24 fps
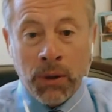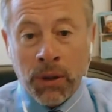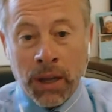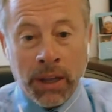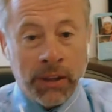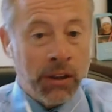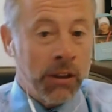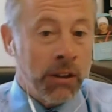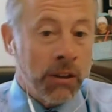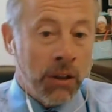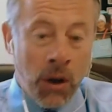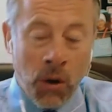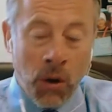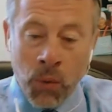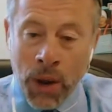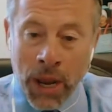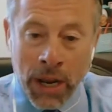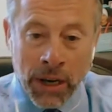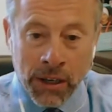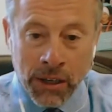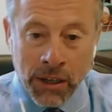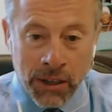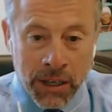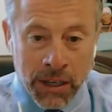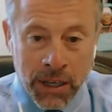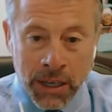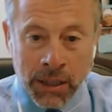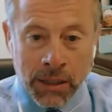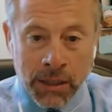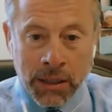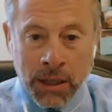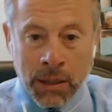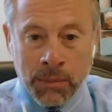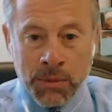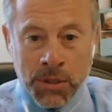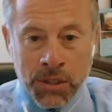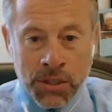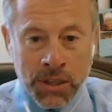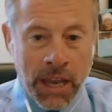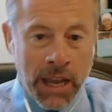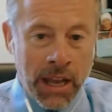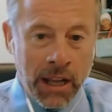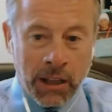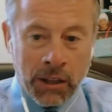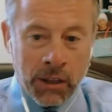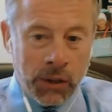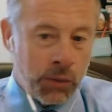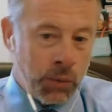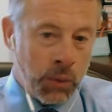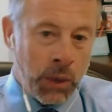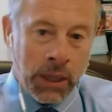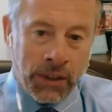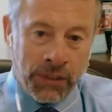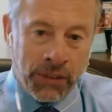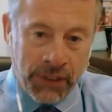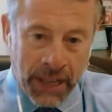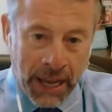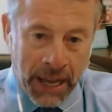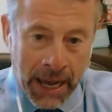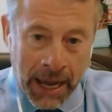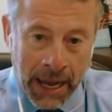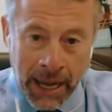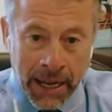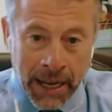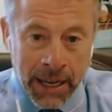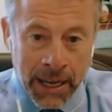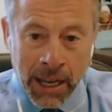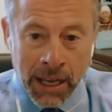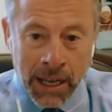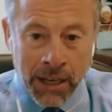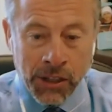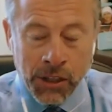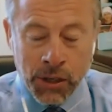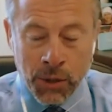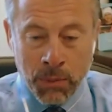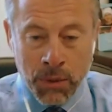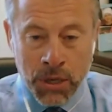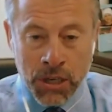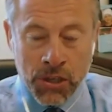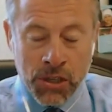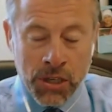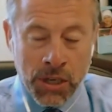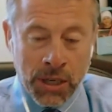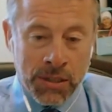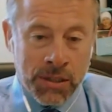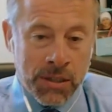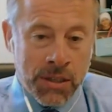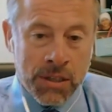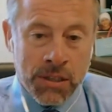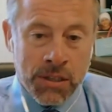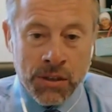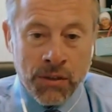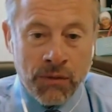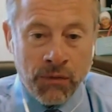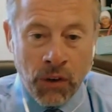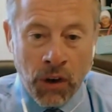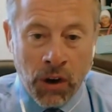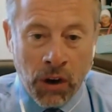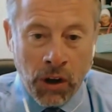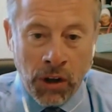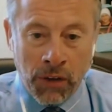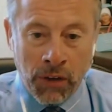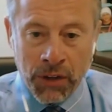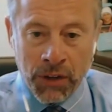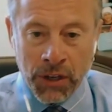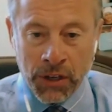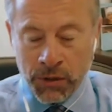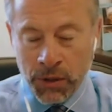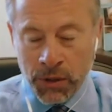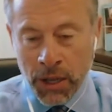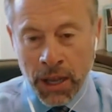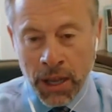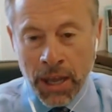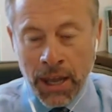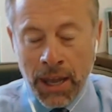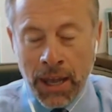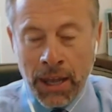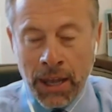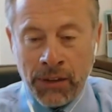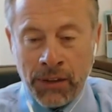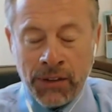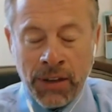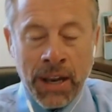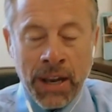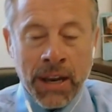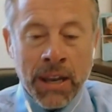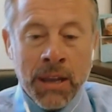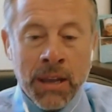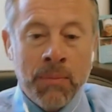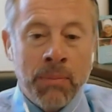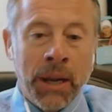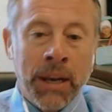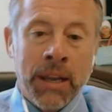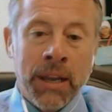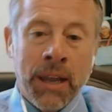on the low end of the income scale as well as the high end to be just as involved as anybody